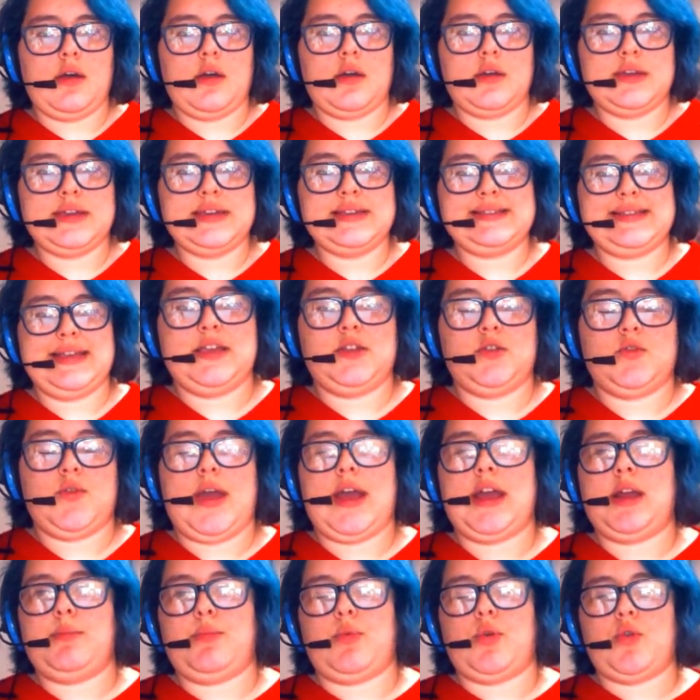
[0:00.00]
He's
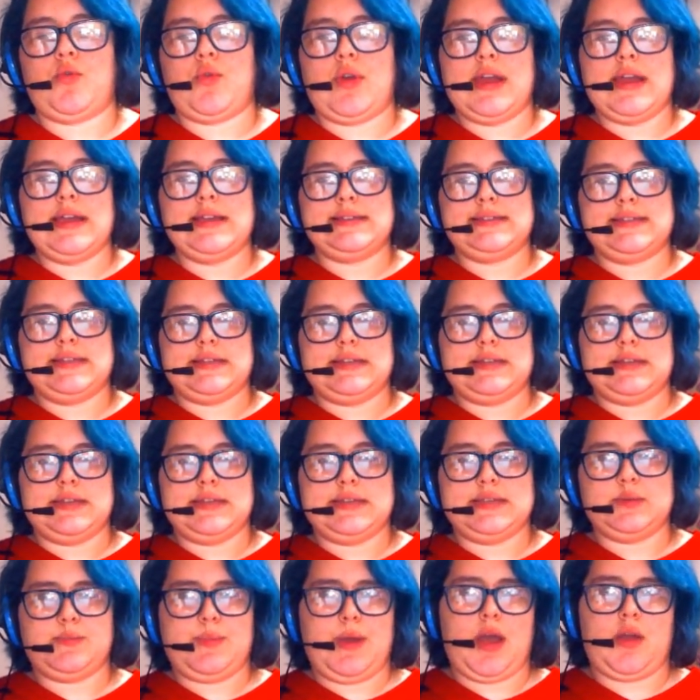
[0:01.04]
dragonborn race, and
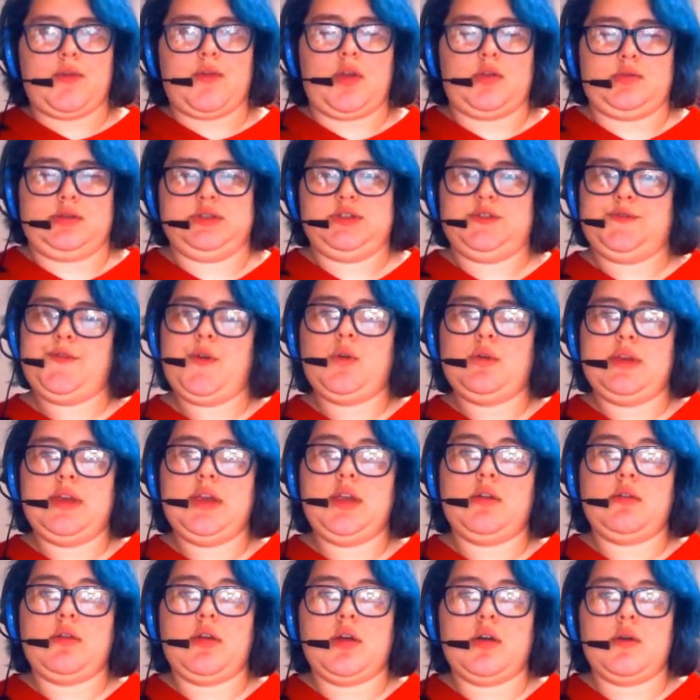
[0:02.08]
his background is folk
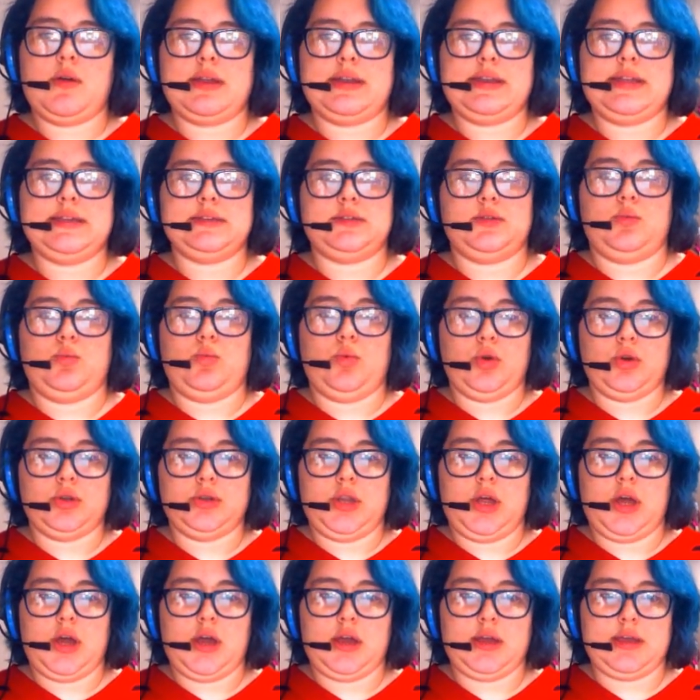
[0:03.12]
hero, and he's a
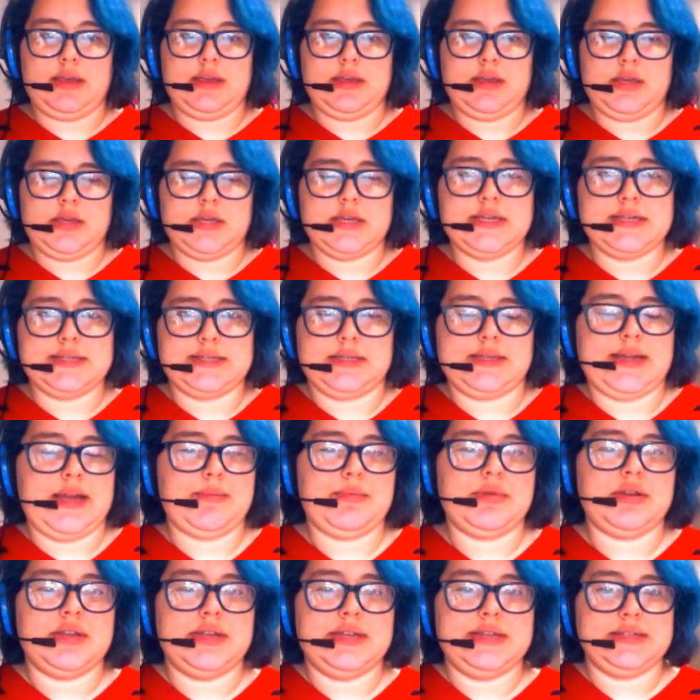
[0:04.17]
warlock. His
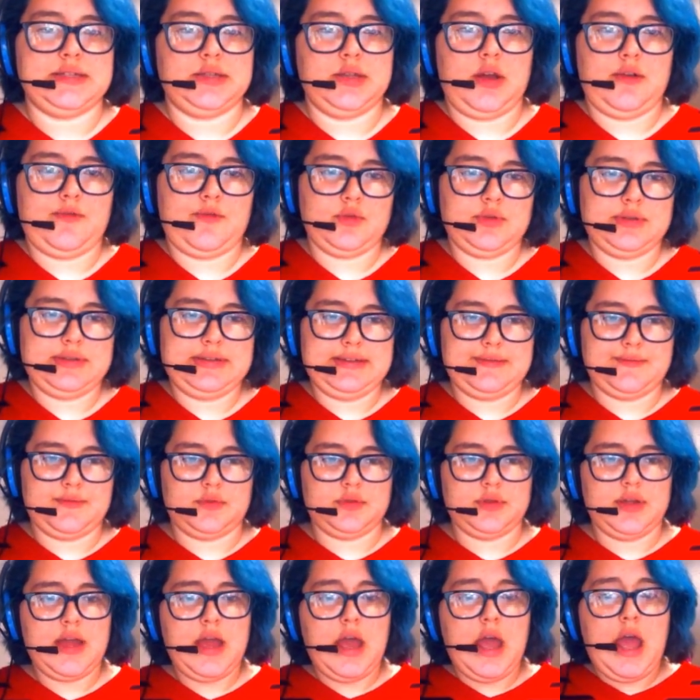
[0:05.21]
alignment is lawful
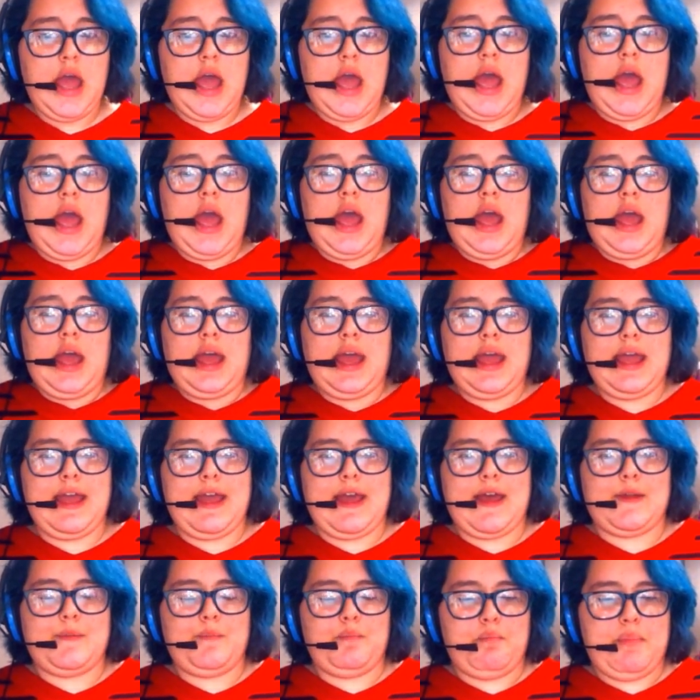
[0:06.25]
evil.
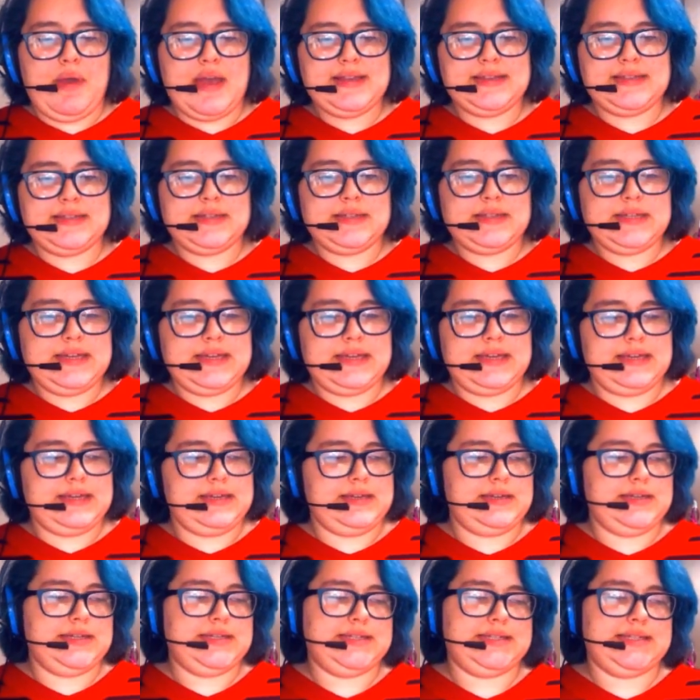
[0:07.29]
And basically
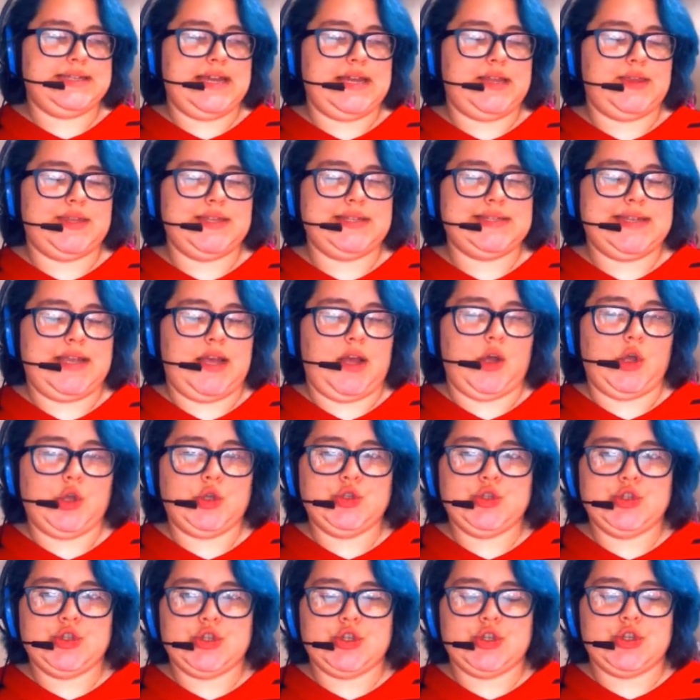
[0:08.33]
he is like this
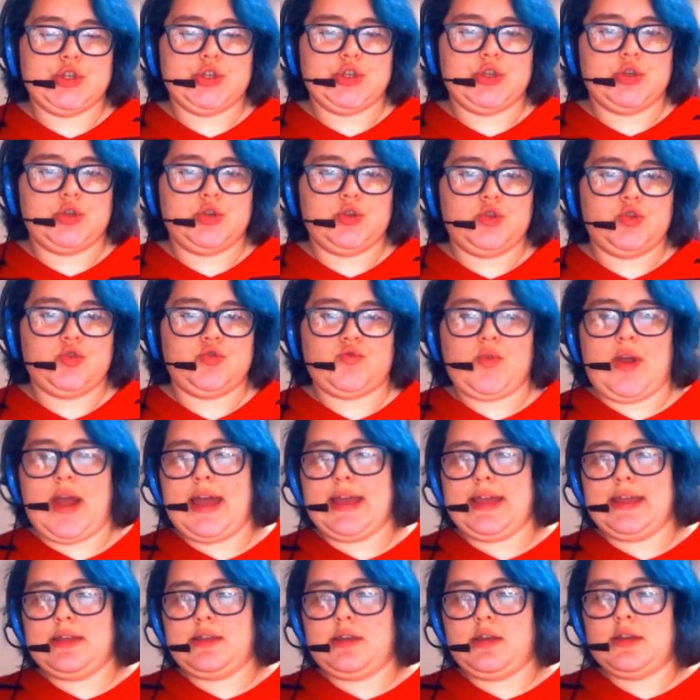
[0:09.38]
elder
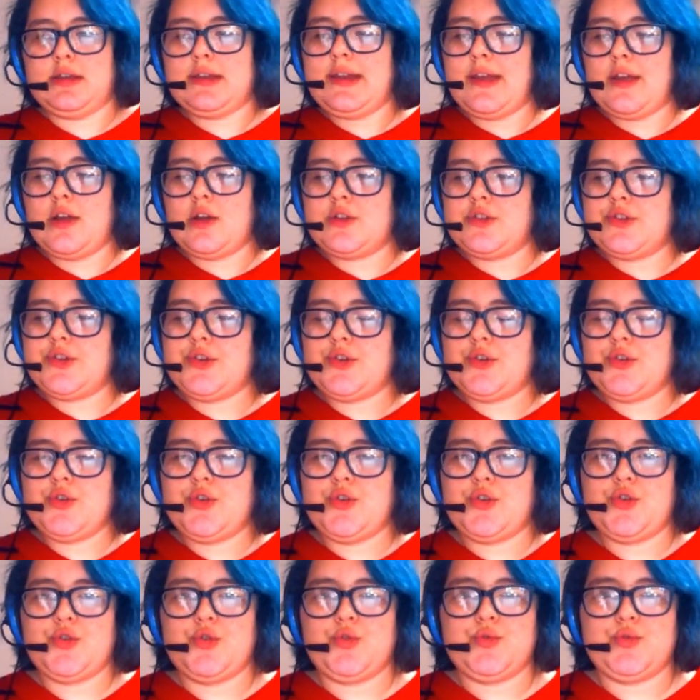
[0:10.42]
dragon character
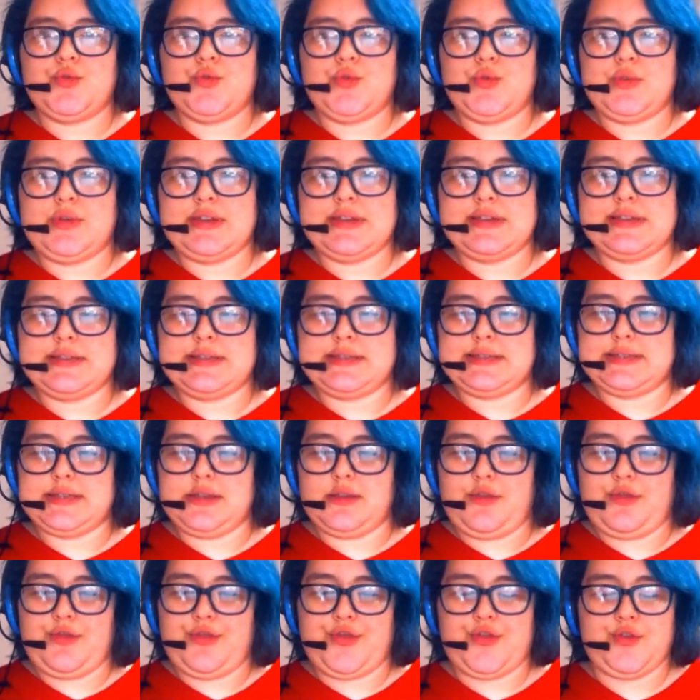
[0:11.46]
who is
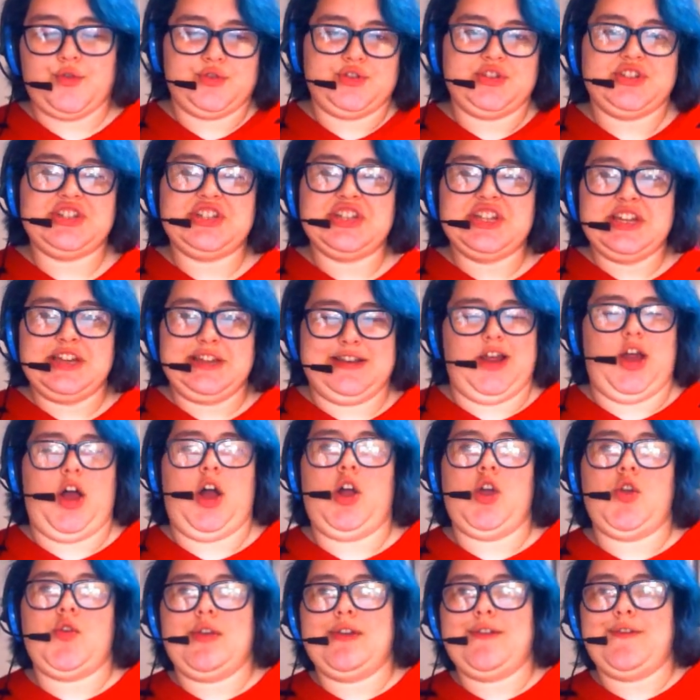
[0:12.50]
thirsty and
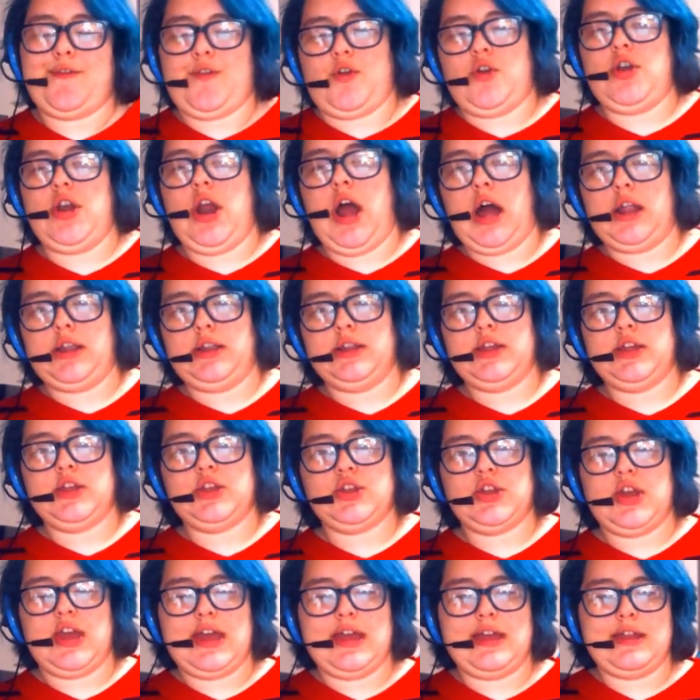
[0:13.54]
hungry for
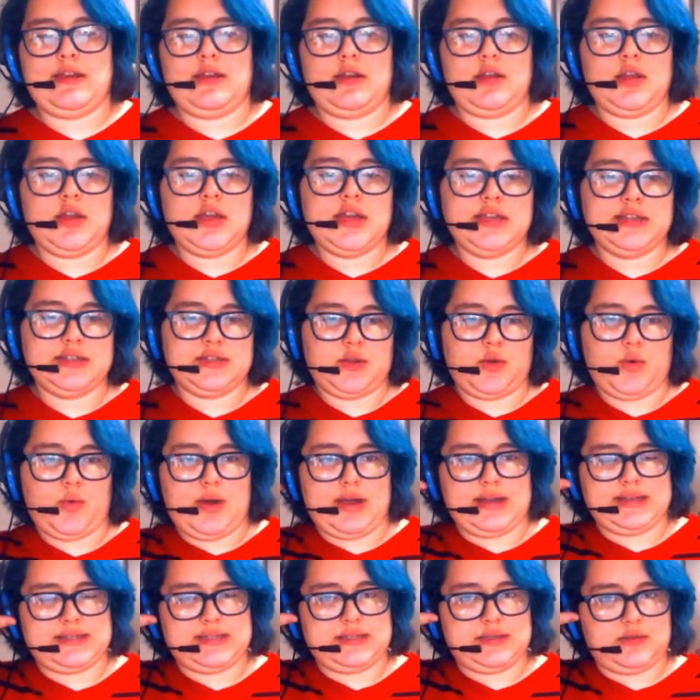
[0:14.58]
knowledge, and his
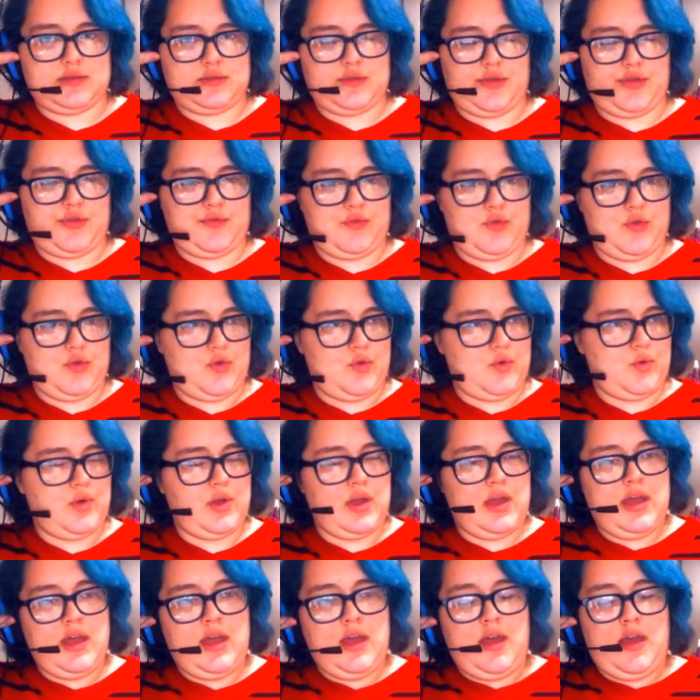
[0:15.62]
quest through
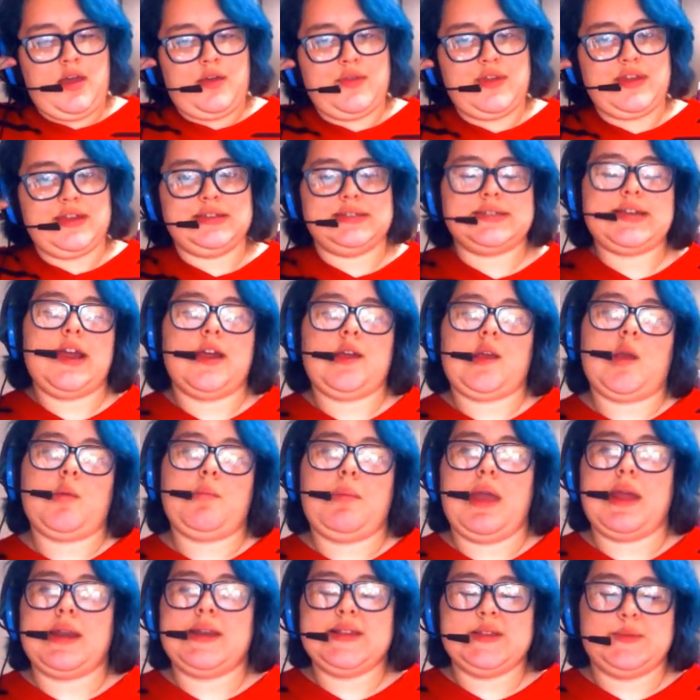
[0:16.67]
the entire
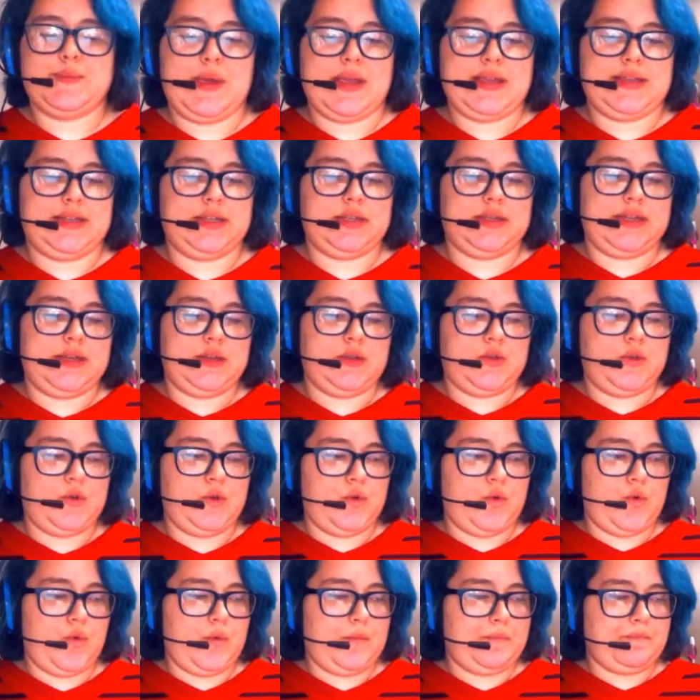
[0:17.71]
campaign is basically
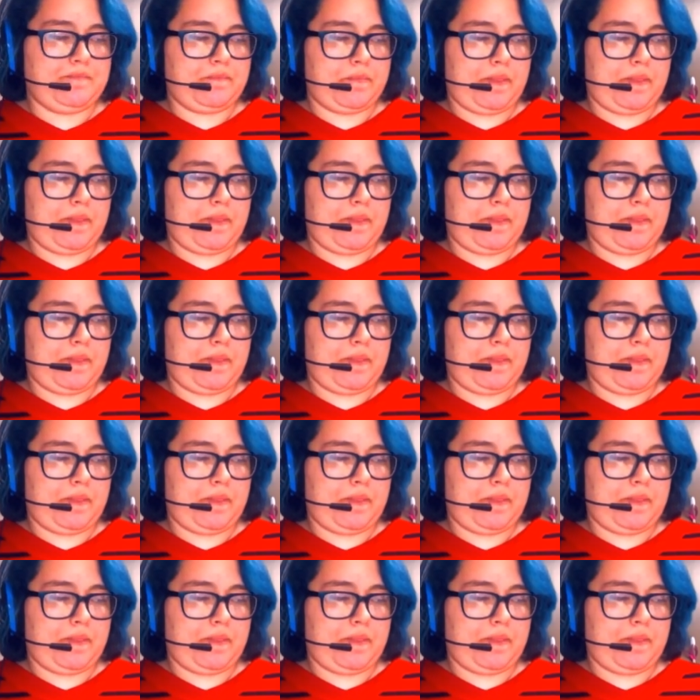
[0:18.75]
to